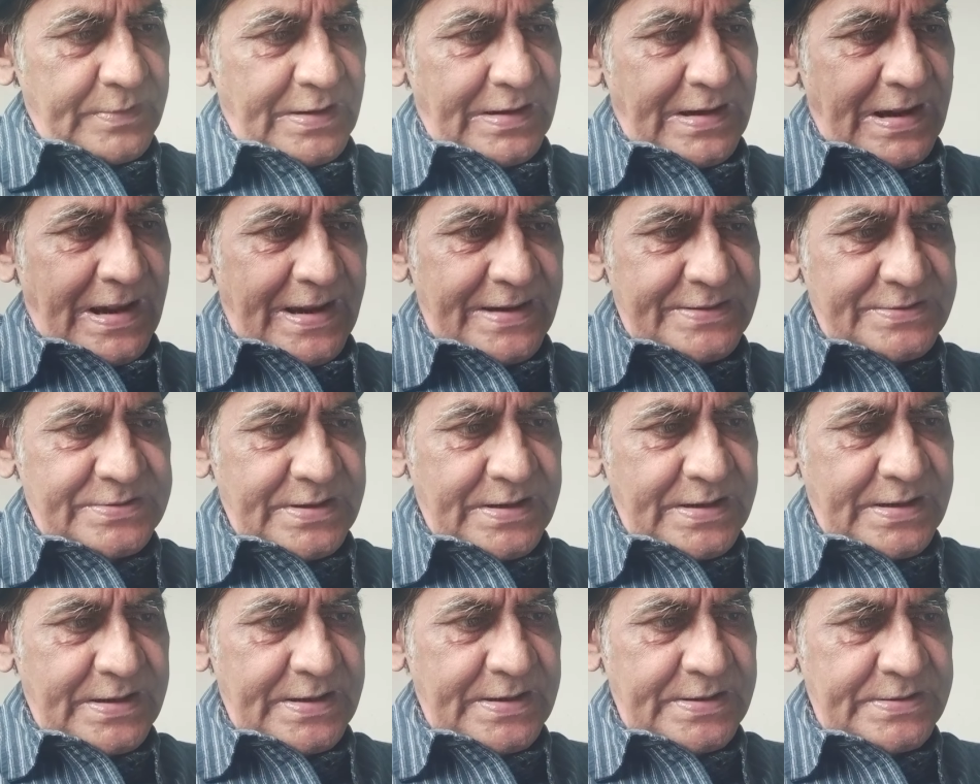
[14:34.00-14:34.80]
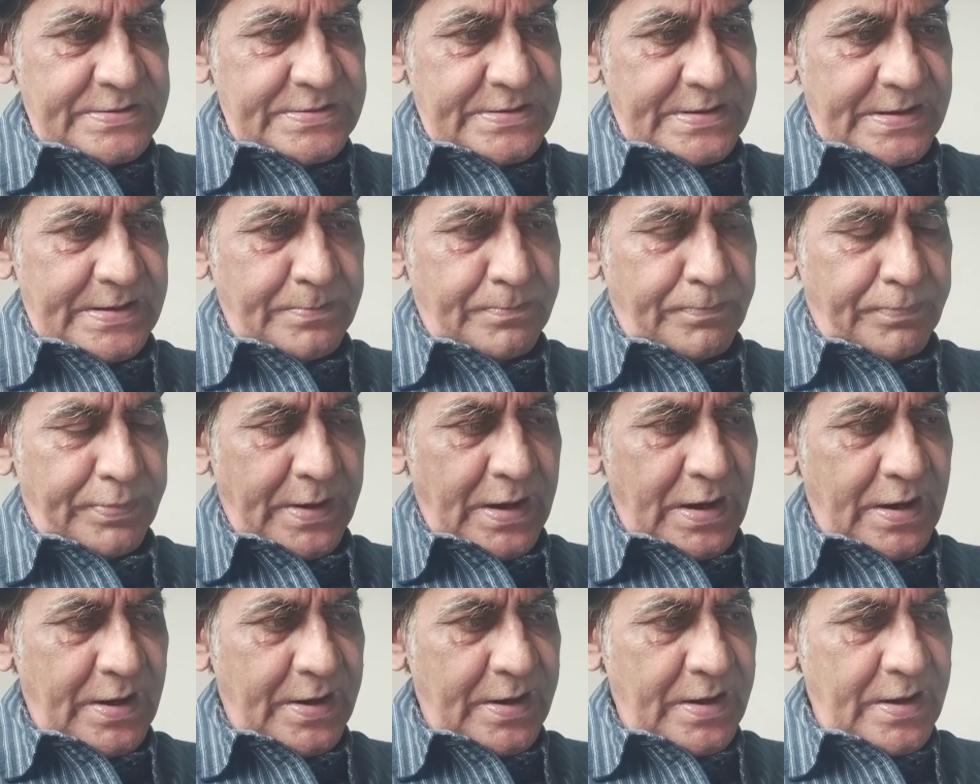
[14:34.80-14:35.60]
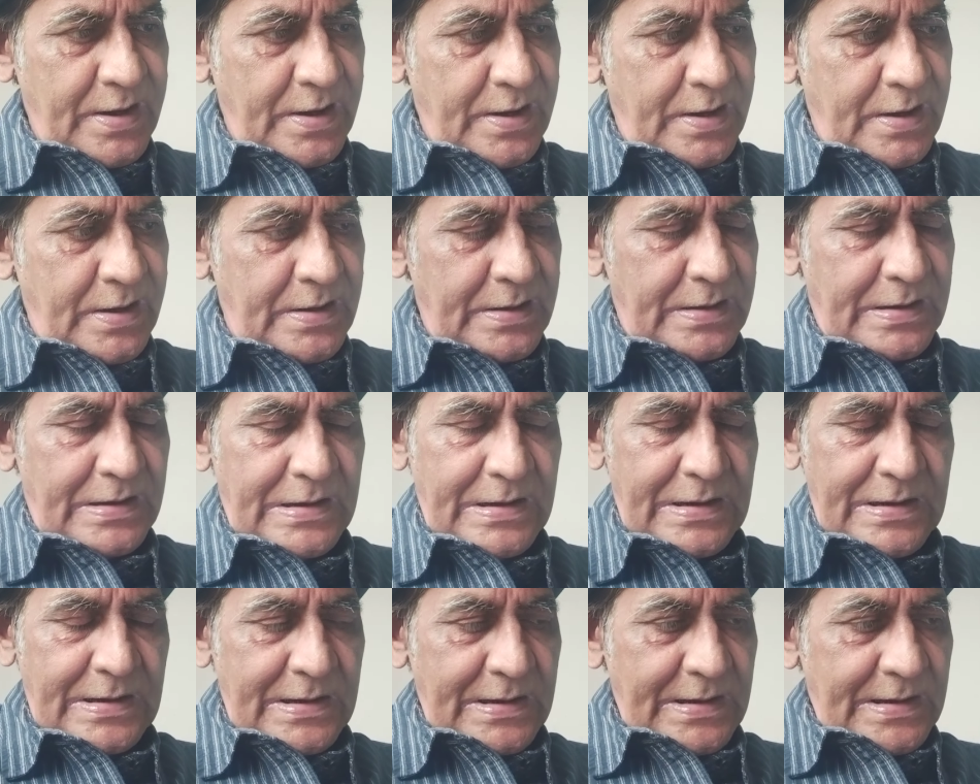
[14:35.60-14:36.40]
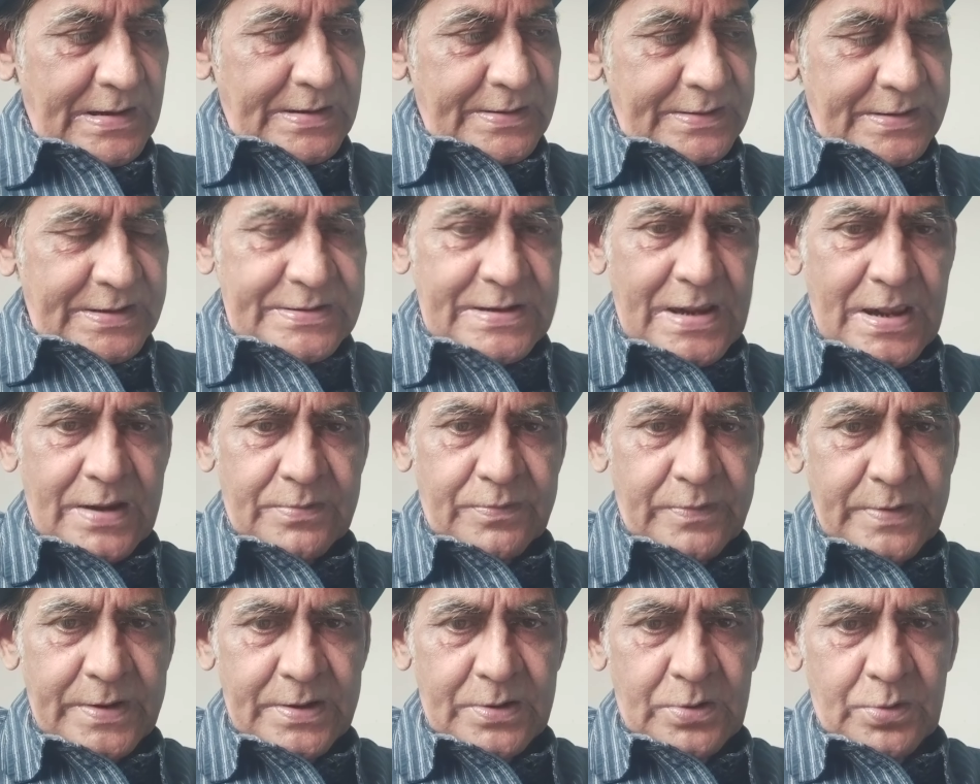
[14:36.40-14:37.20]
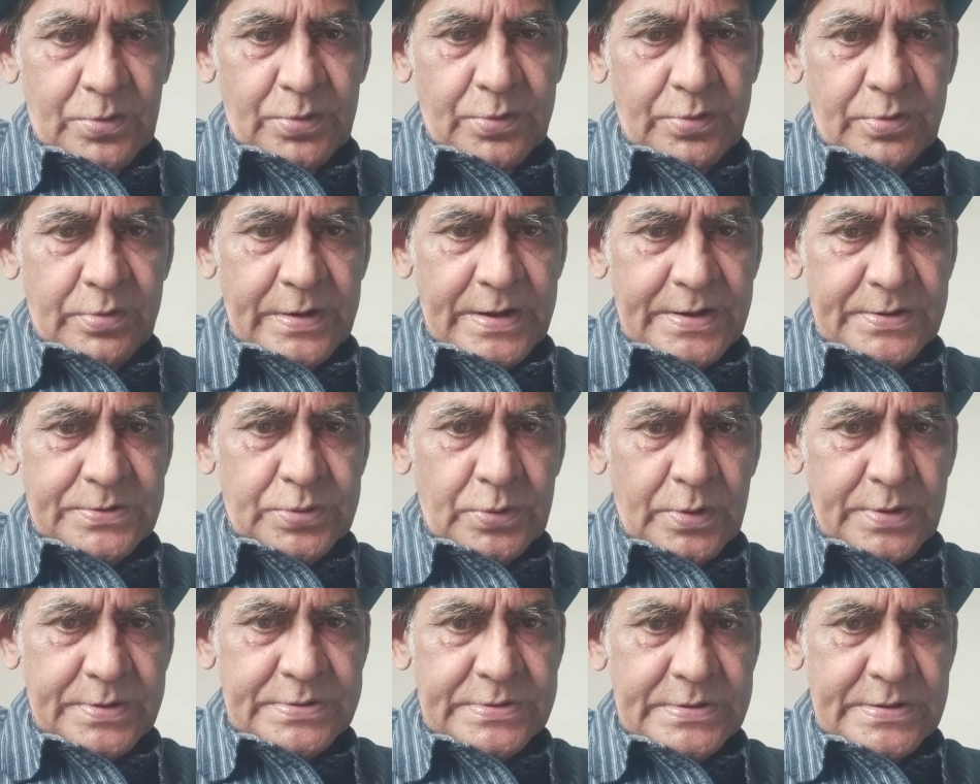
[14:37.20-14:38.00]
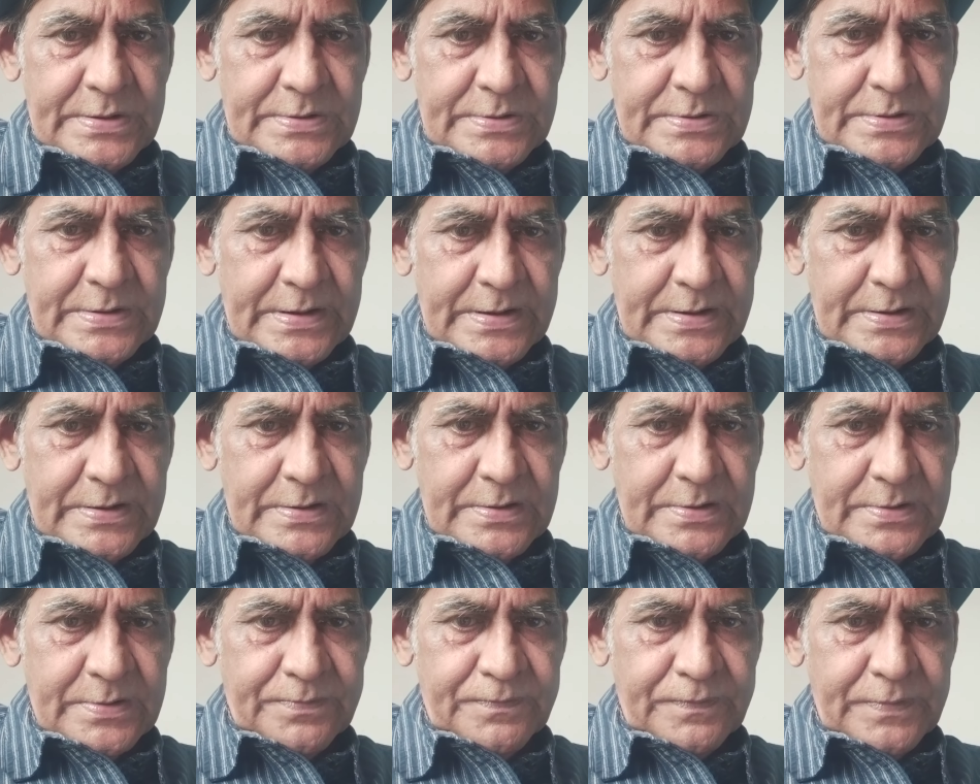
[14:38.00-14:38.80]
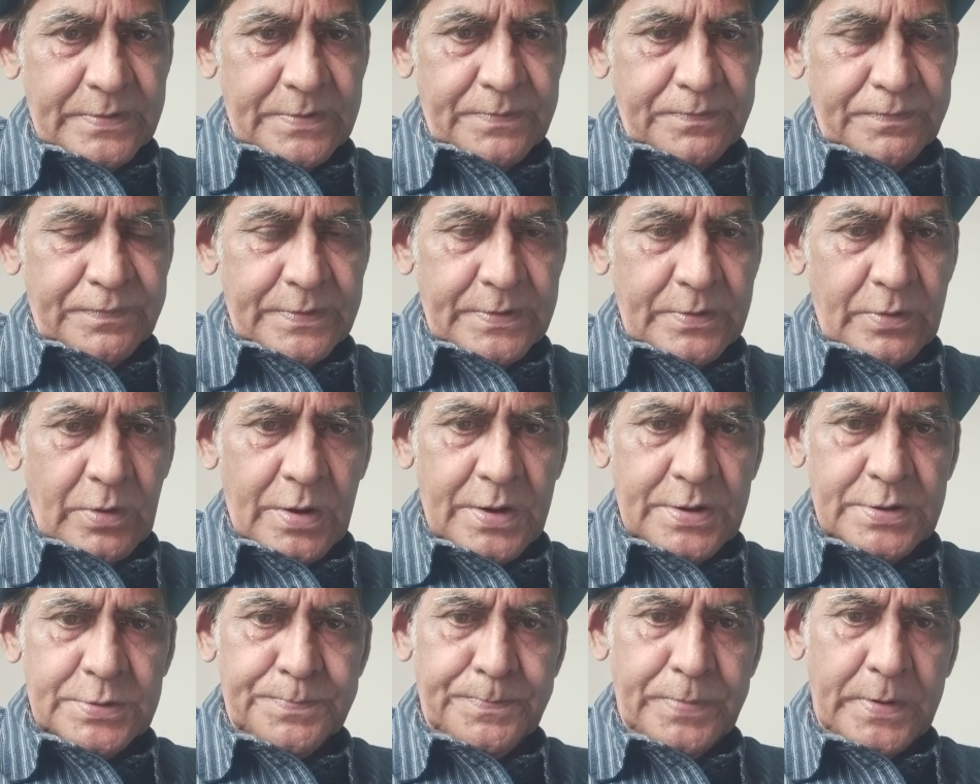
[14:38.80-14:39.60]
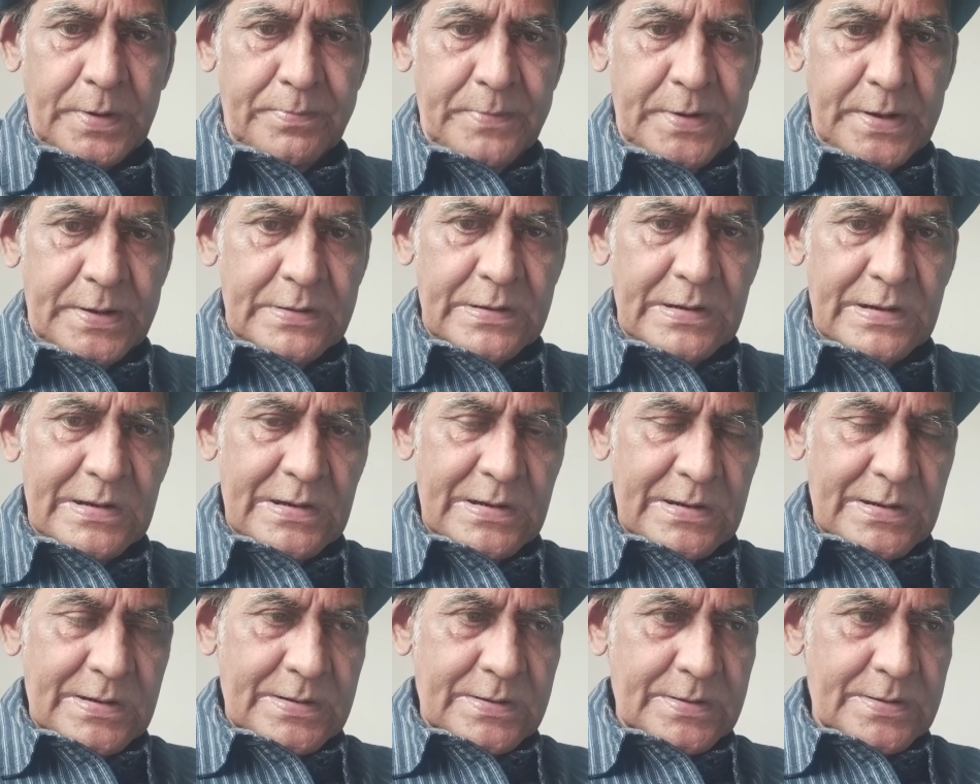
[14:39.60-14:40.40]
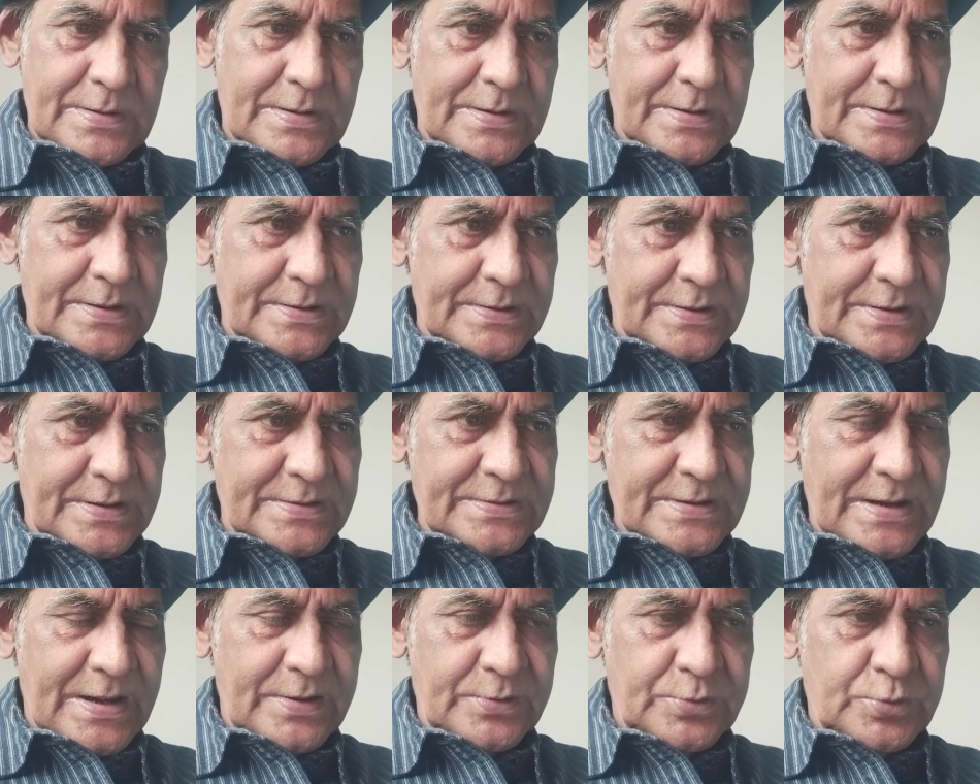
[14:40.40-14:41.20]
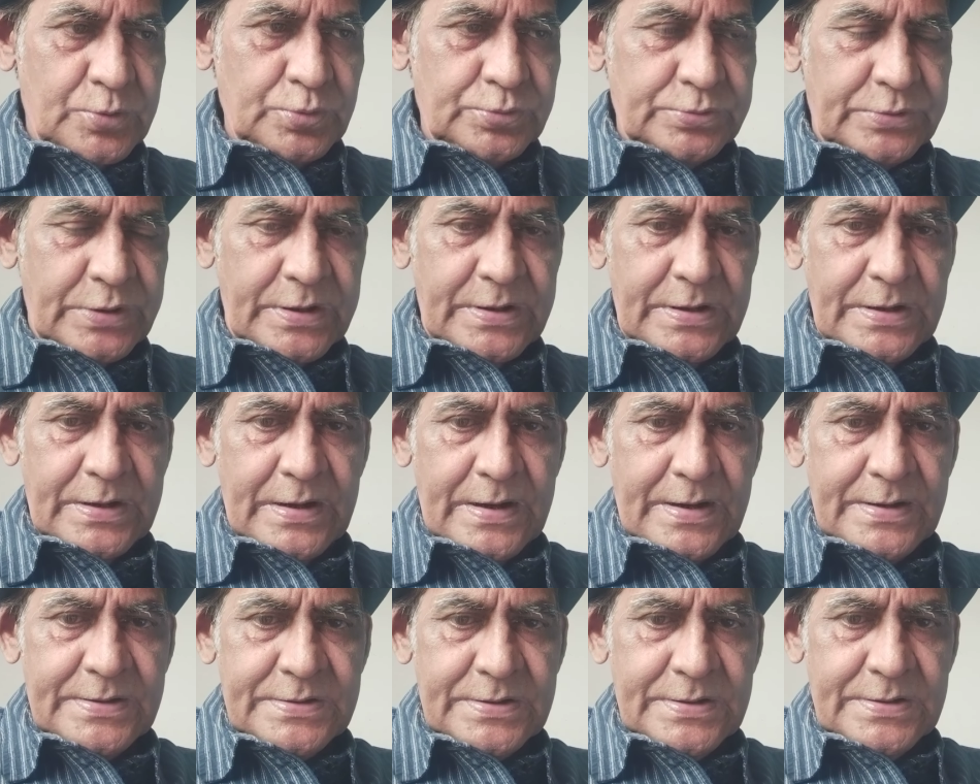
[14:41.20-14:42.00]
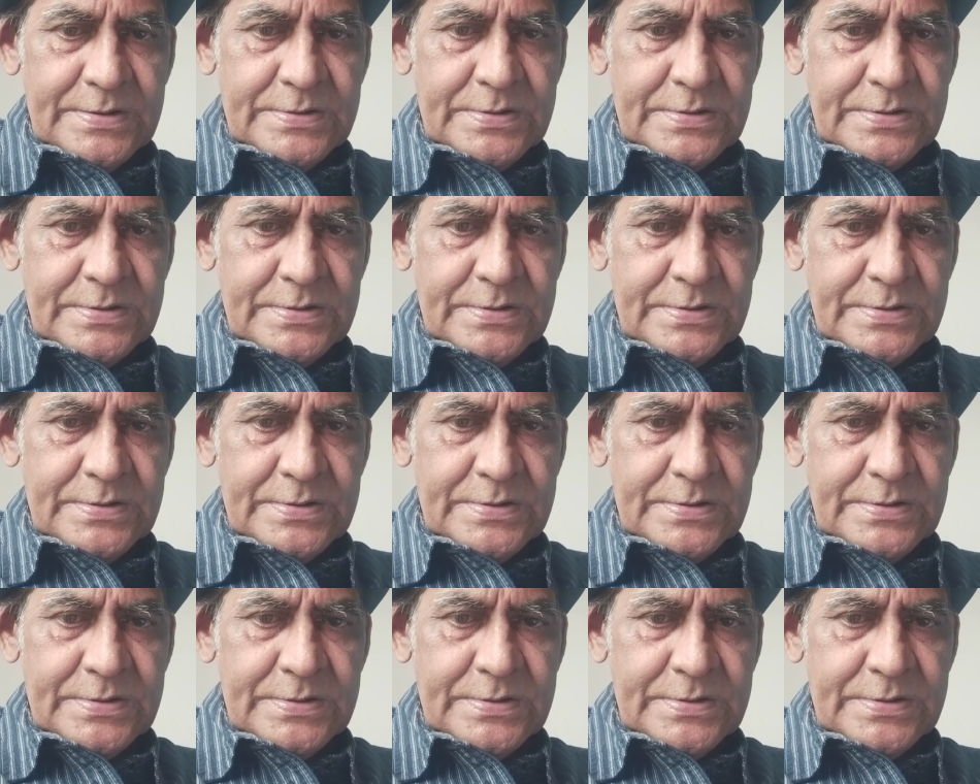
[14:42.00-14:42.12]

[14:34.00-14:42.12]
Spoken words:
Lazarus, and Prana. These are very good race horses, and if odds permit, these are two race